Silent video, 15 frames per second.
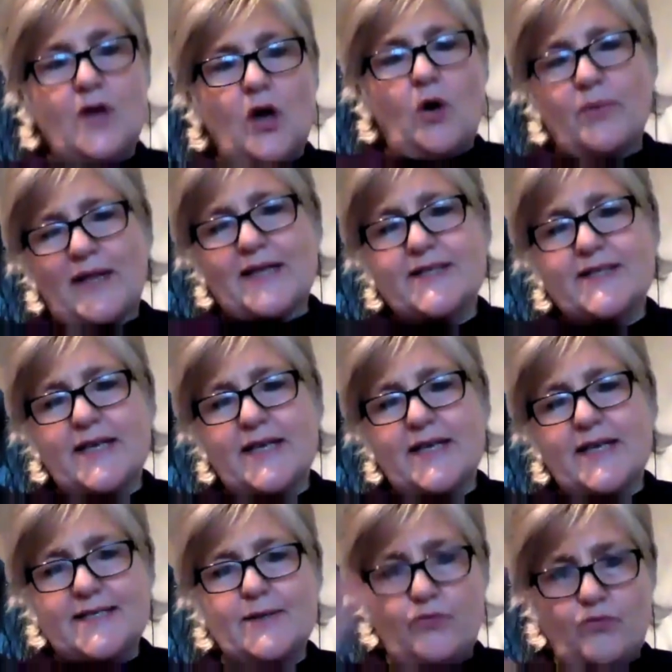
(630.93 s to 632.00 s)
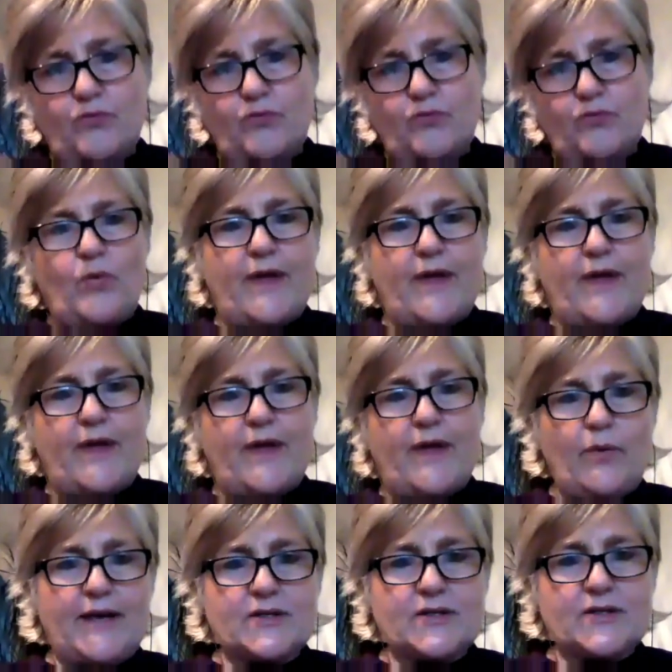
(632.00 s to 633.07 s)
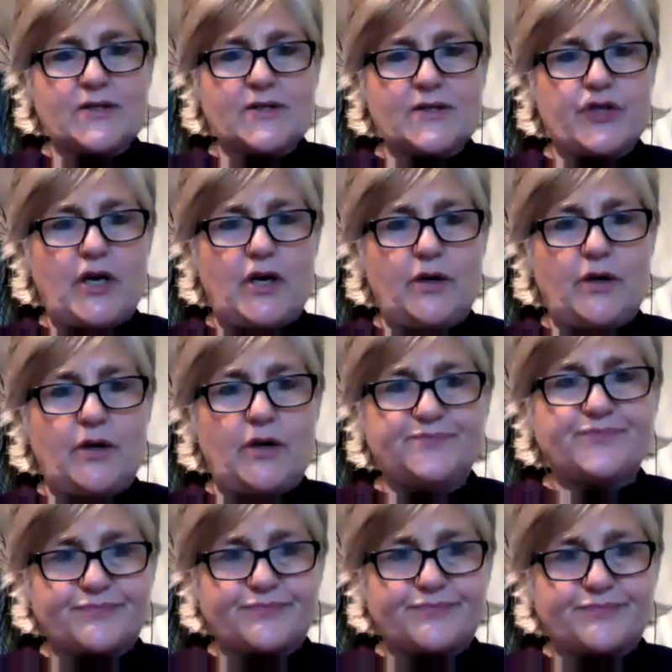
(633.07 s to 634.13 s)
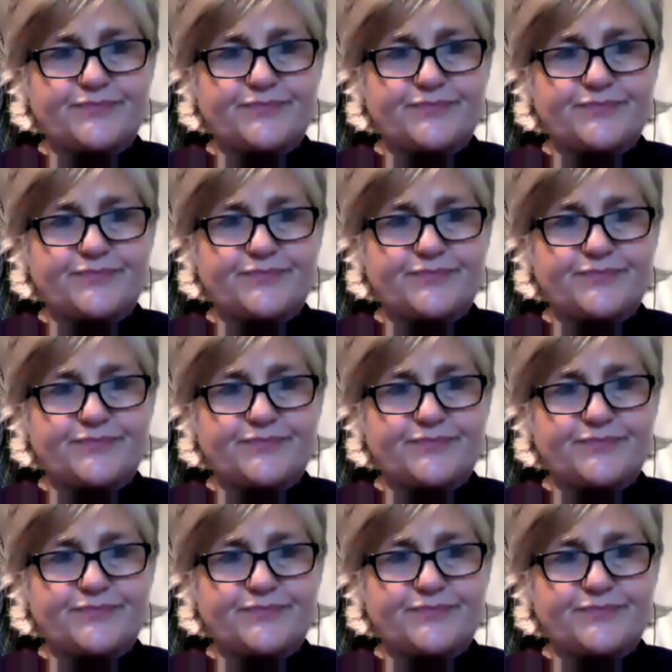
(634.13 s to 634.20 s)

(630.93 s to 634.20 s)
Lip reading: Oh, I'm glad that it's on with anyway. Yeah. That's good to know.